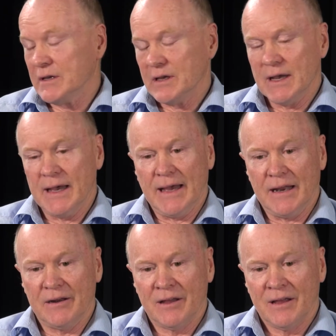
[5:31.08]

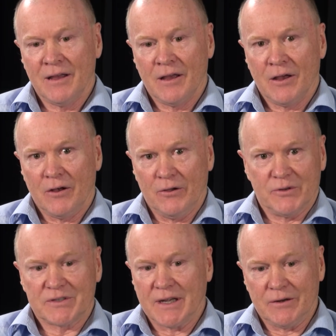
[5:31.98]
And I
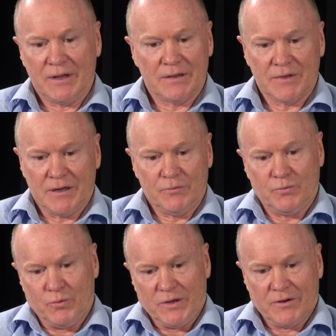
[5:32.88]
always say to our,
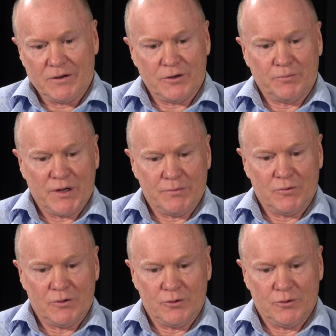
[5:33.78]
we've got a lot of
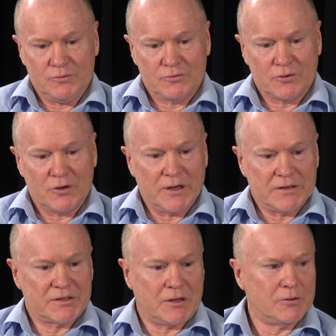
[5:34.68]
people who try and
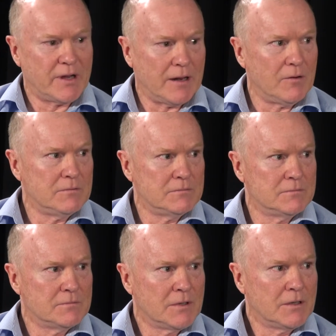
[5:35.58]
sell cattle,
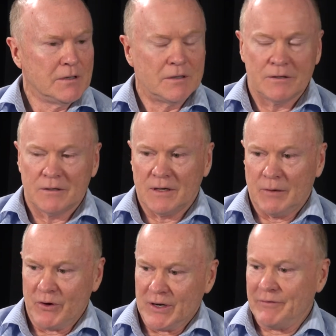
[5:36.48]
and
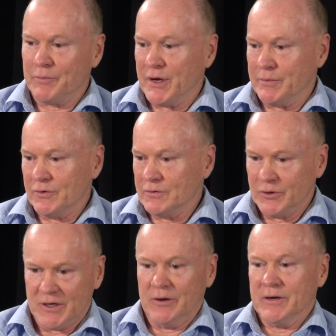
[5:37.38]
we've got other people who
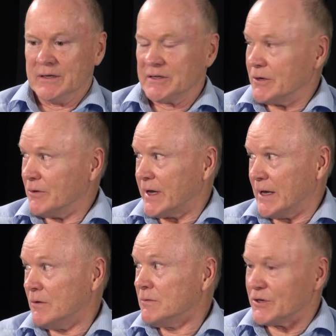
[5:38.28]
don't need to sell the
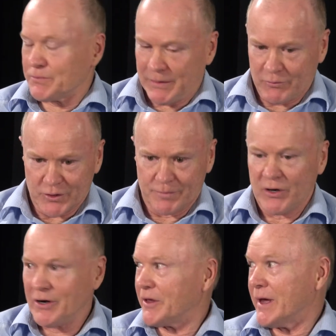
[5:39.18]
cattle because people want to
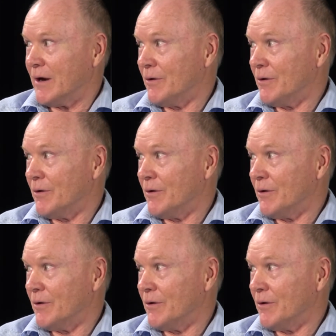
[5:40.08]
buy the cattle.